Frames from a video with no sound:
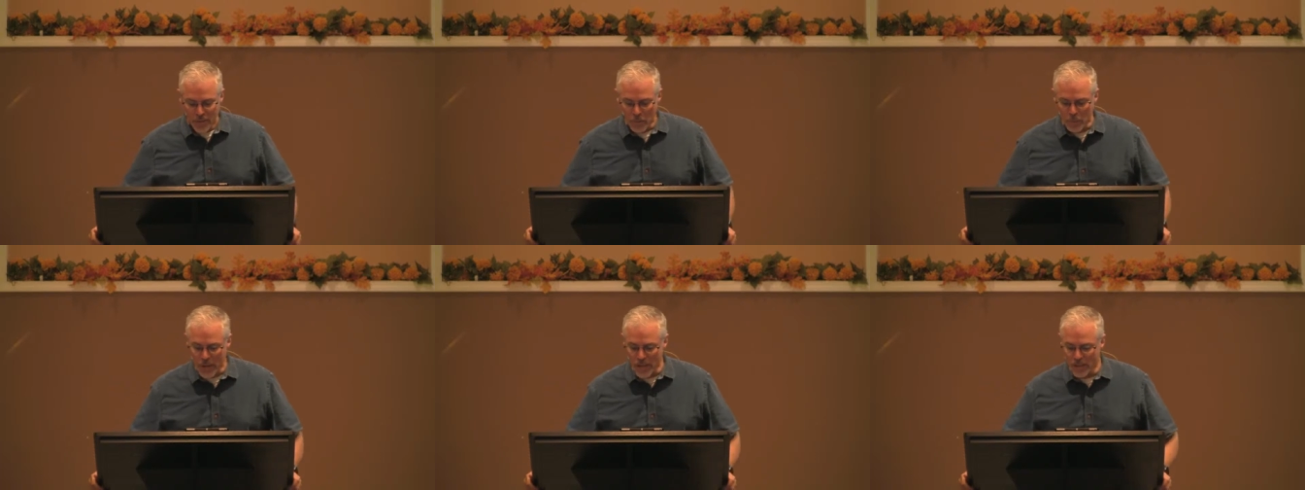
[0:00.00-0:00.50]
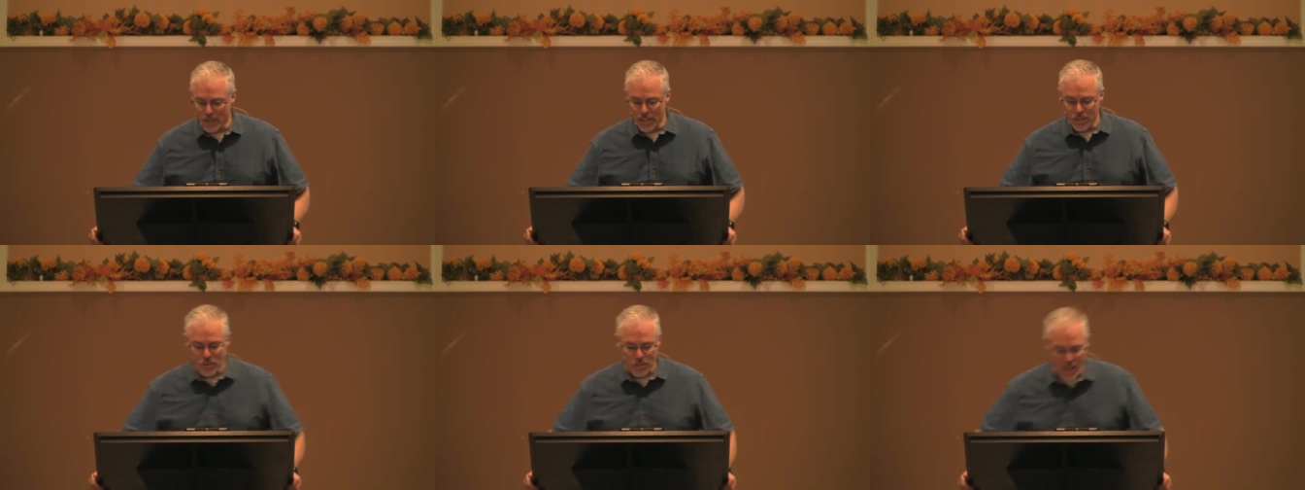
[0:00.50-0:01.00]
What Peter
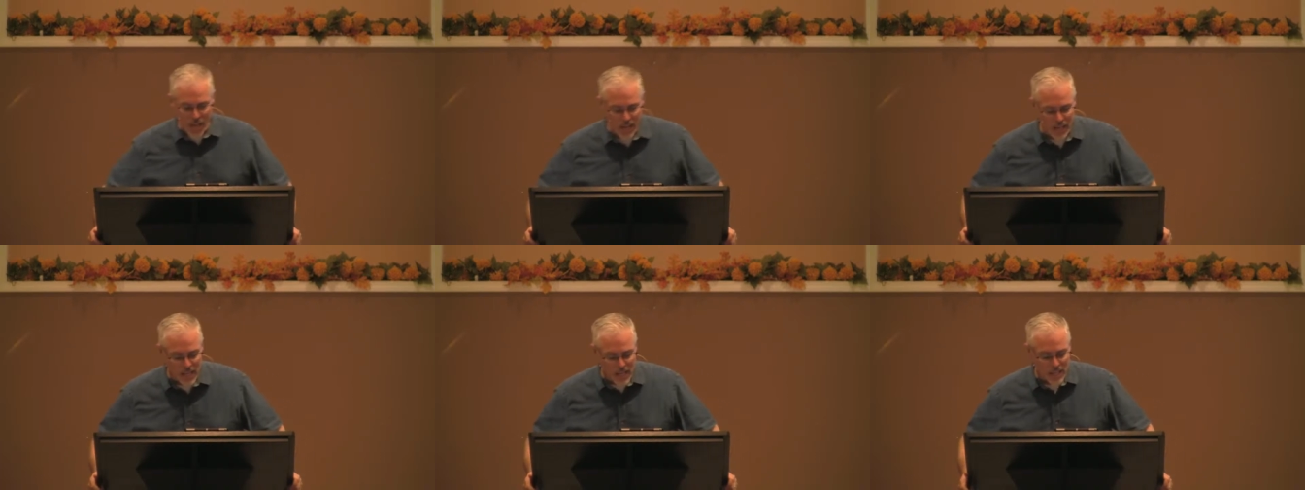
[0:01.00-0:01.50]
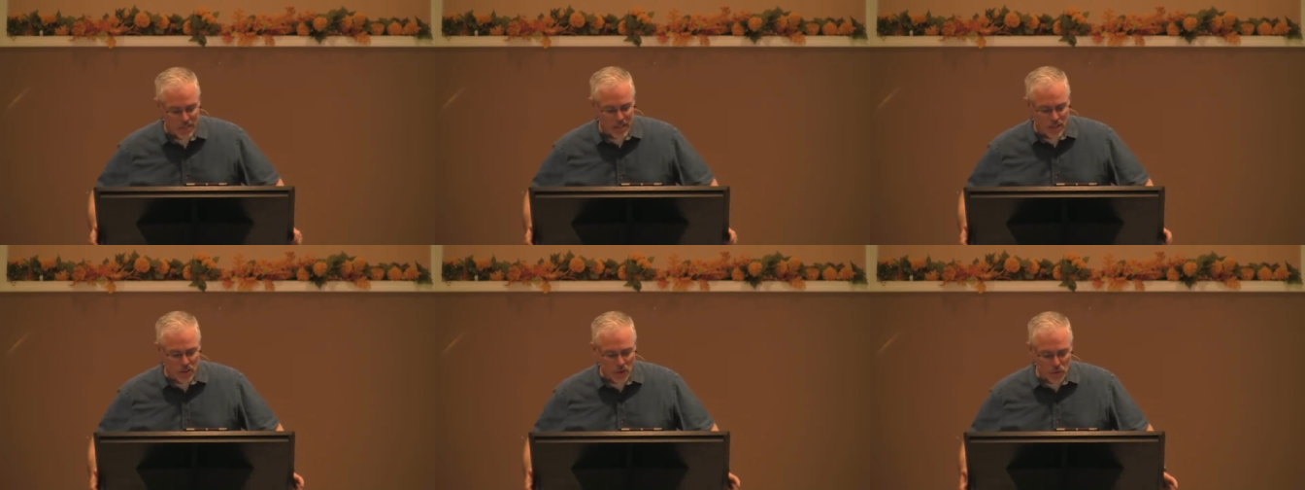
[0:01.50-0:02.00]
is saying is
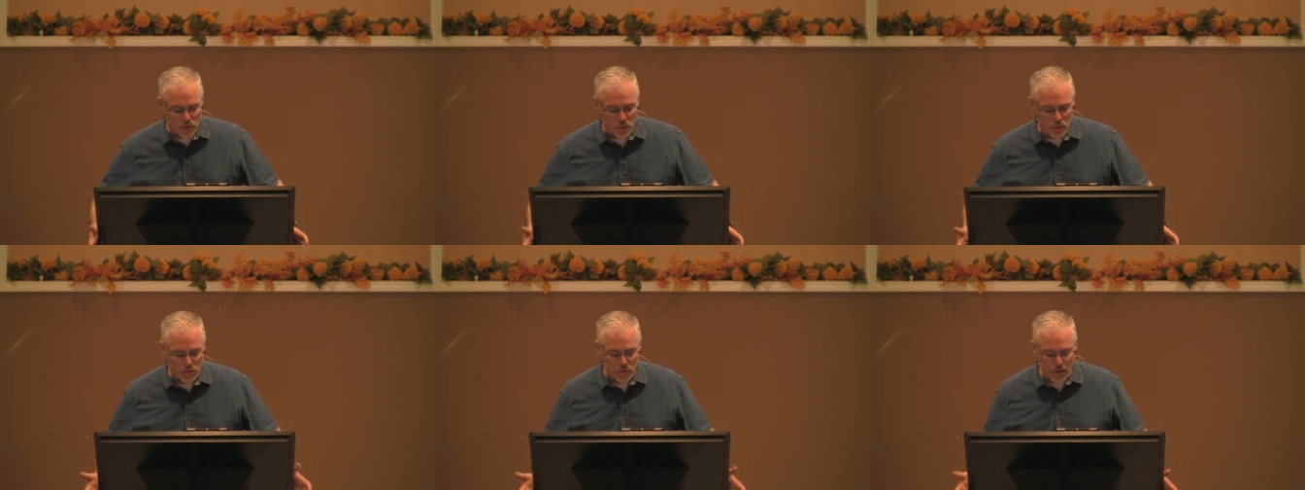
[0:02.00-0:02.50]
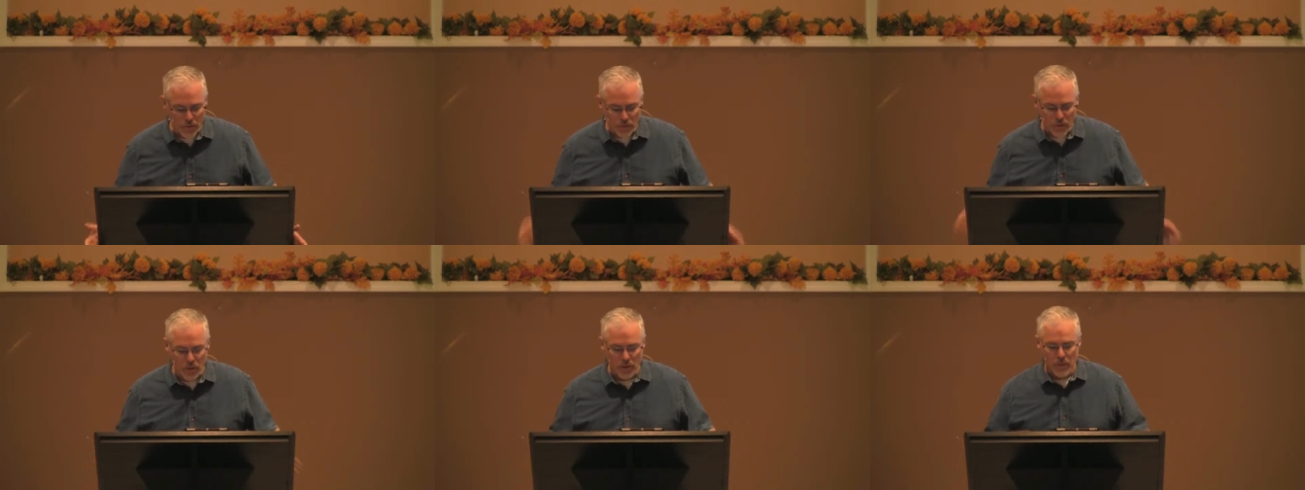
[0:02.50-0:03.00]
that those who
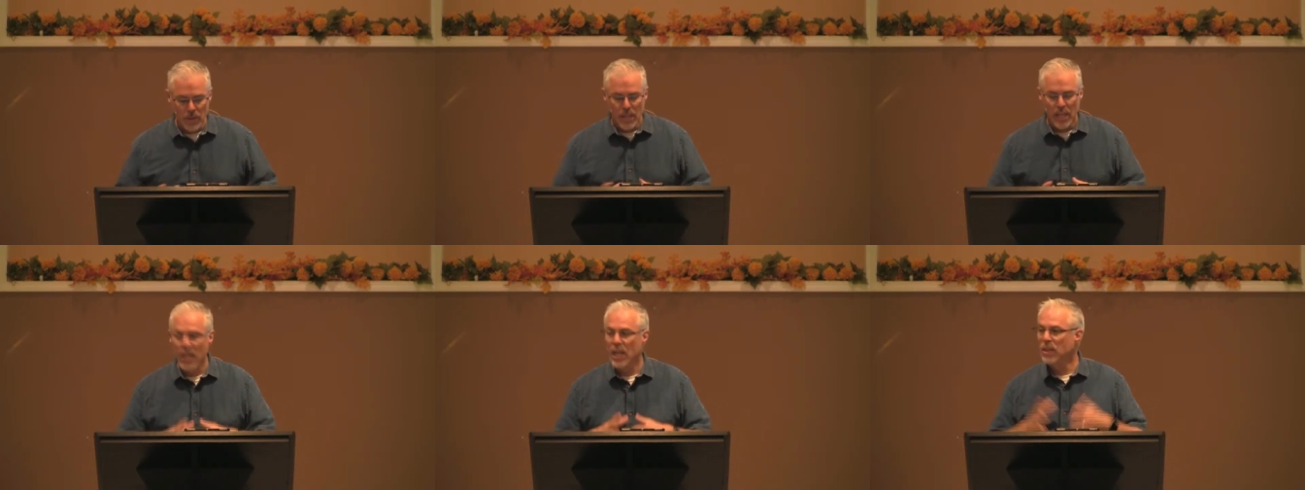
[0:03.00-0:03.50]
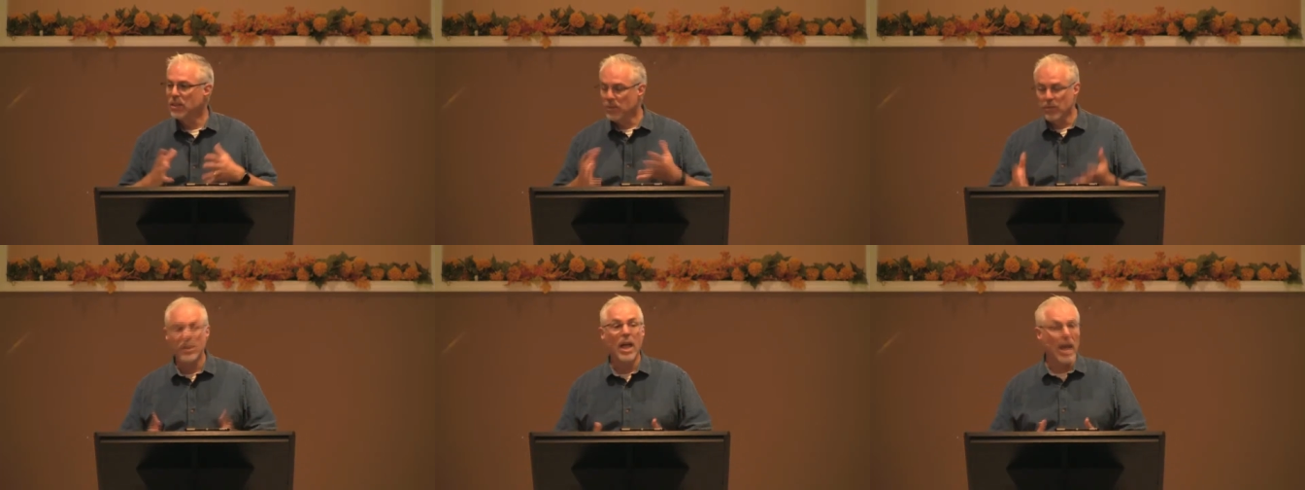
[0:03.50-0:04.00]
suffer in the
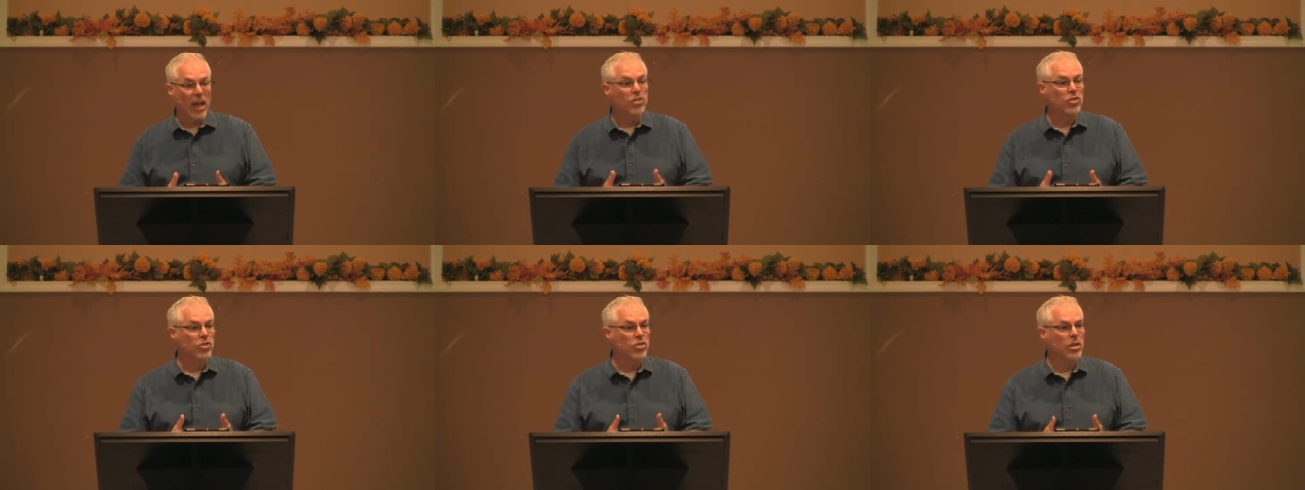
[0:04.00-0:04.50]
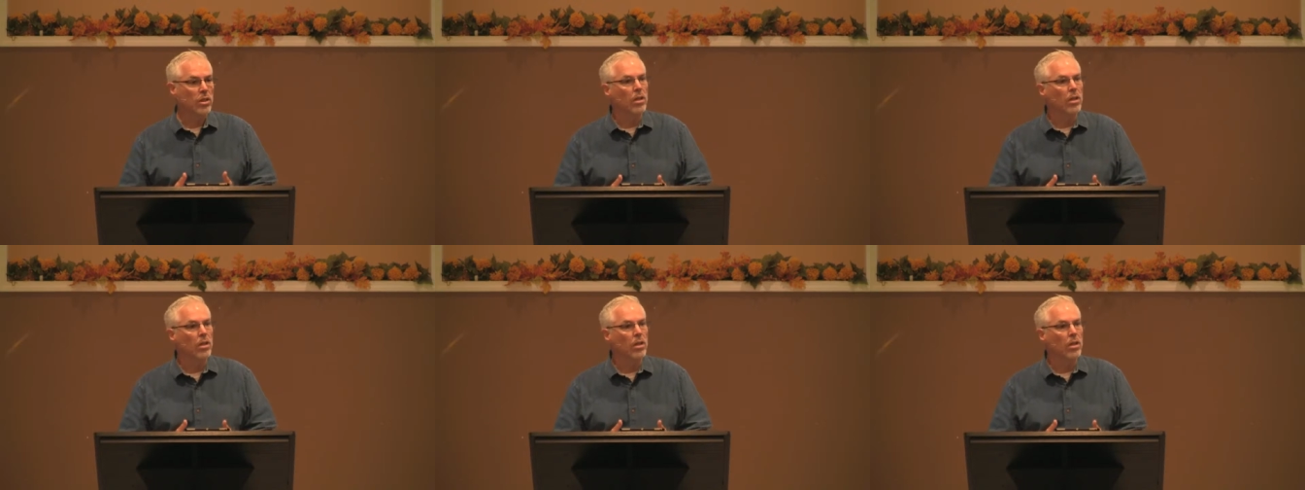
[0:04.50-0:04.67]
flesh,